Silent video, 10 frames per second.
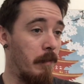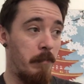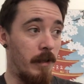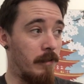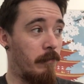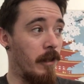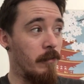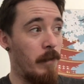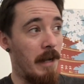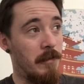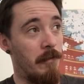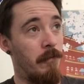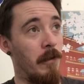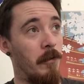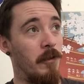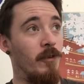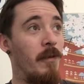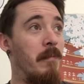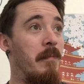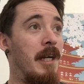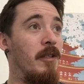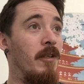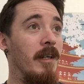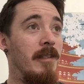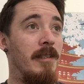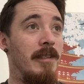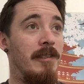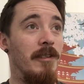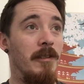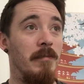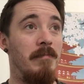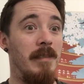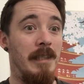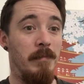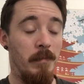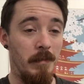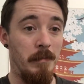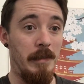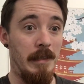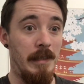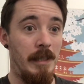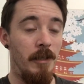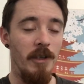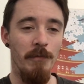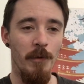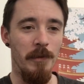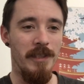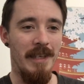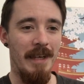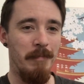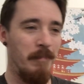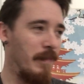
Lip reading: But first we have to focus on Man United, so yeah, I'm going to be looking forward to that.